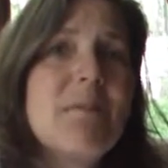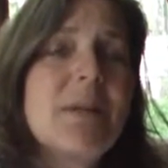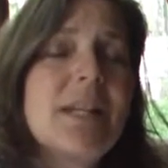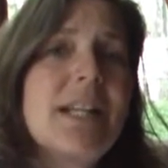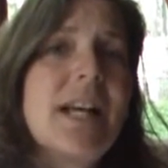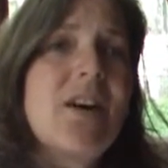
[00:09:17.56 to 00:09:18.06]

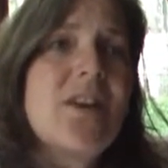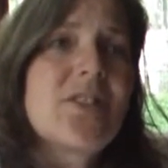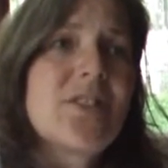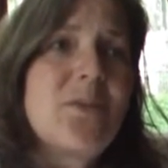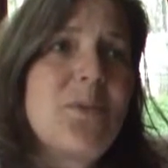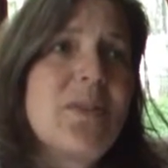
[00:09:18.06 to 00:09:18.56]
But
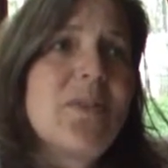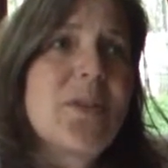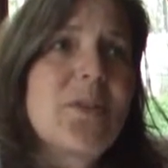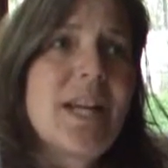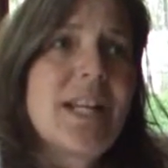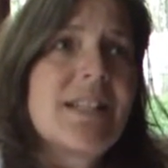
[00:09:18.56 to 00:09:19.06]
also, we've
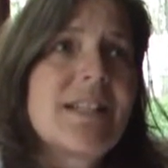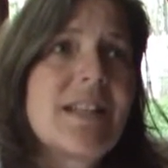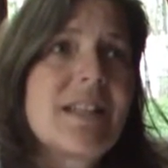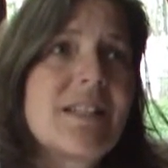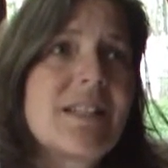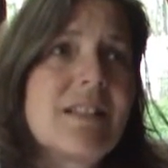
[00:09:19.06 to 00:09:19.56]
created
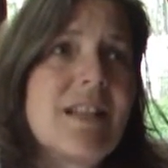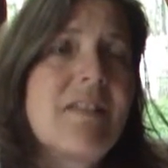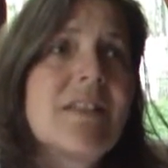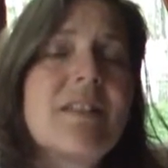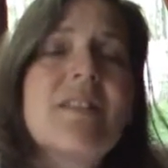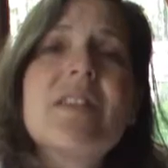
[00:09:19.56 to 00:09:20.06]
such a
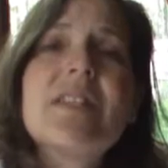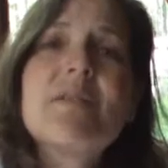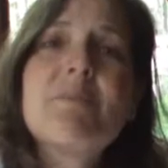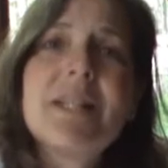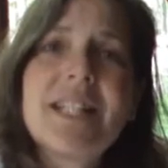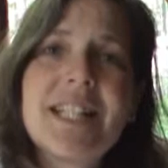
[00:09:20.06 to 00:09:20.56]
level of
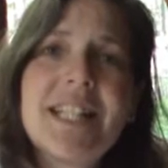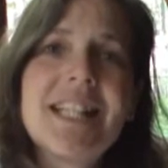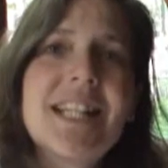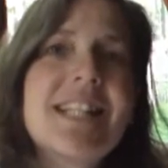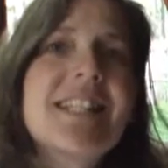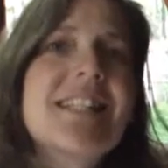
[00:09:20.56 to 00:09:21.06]
visibility
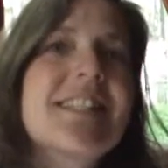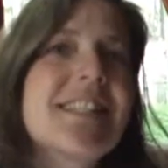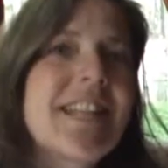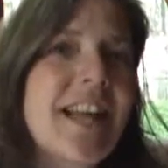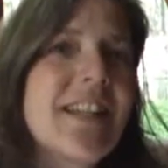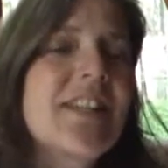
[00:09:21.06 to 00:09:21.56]
that it's
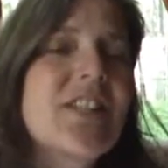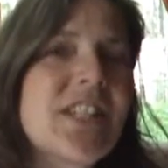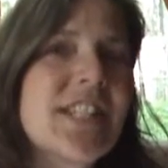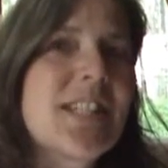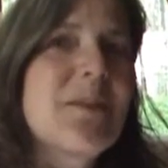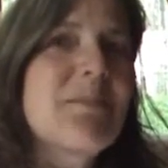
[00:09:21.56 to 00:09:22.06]

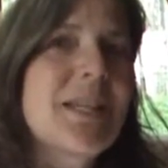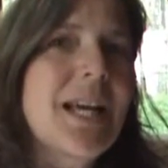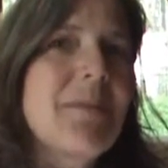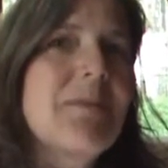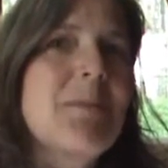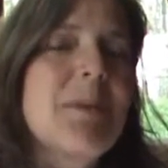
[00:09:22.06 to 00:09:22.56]
challenging
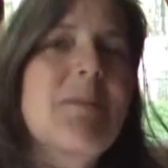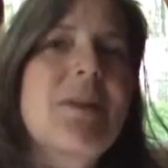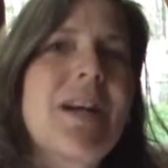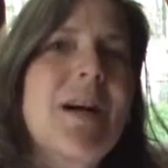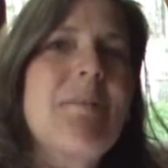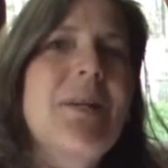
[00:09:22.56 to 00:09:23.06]
sometimes. People
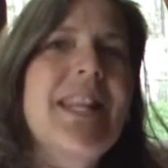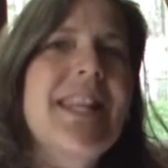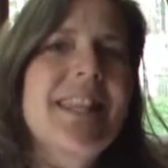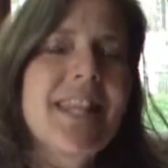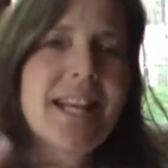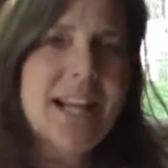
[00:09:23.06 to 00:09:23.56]
come and they
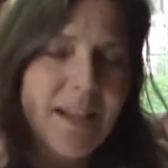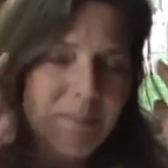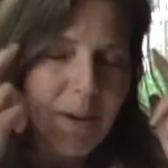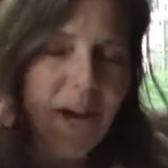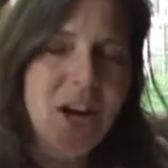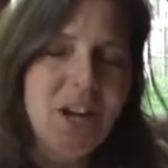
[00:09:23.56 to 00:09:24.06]
think
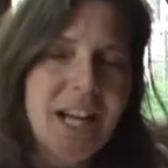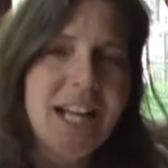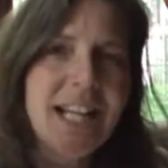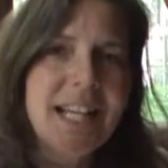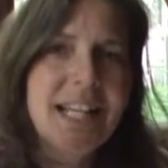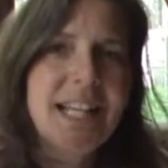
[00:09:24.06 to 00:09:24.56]

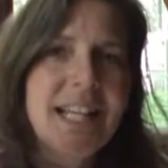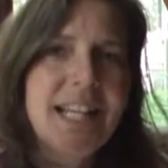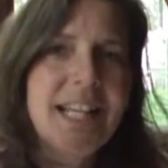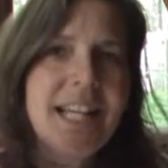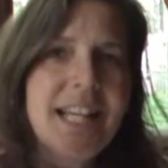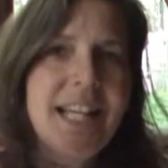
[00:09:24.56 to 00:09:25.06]
park.
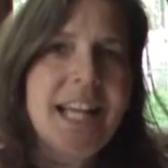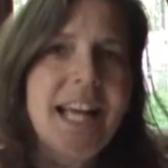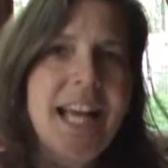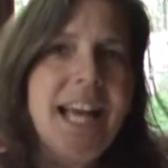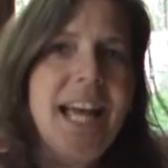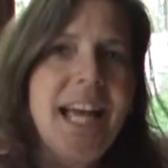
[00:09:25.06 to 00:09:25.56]

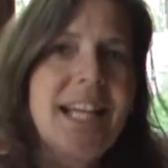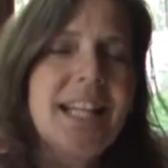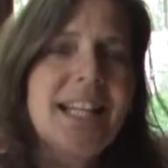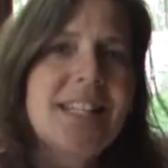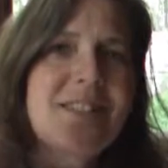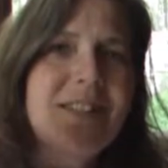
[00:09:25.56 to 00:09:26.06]

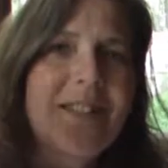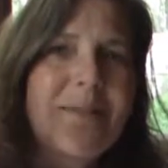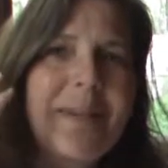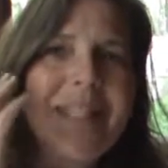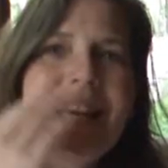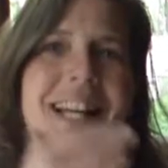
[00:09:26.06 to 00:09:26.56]
And so there's a
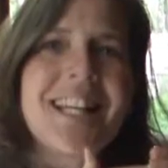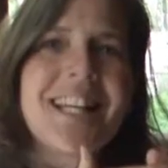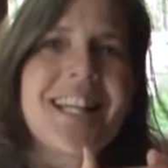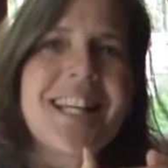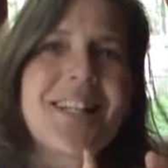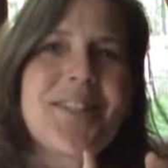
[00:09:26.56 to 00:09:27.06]

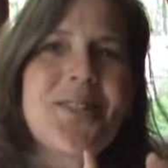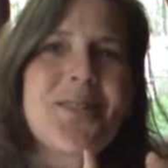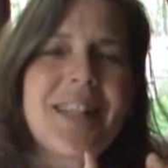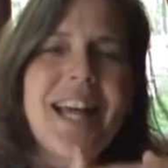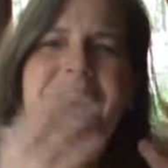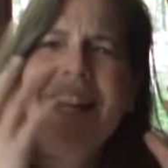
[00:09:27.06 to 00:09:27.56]
mentality that goes
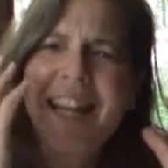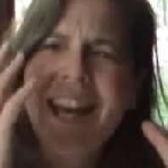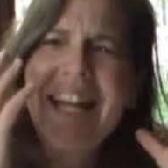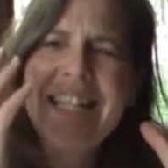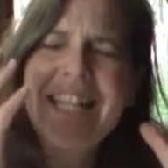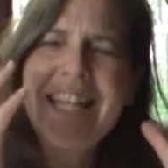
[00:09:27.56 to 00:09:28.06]
with that and an
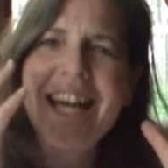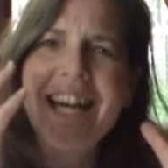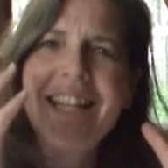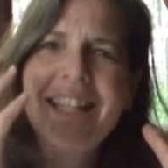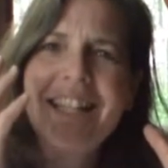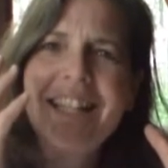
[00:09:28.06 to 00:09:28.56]
idea.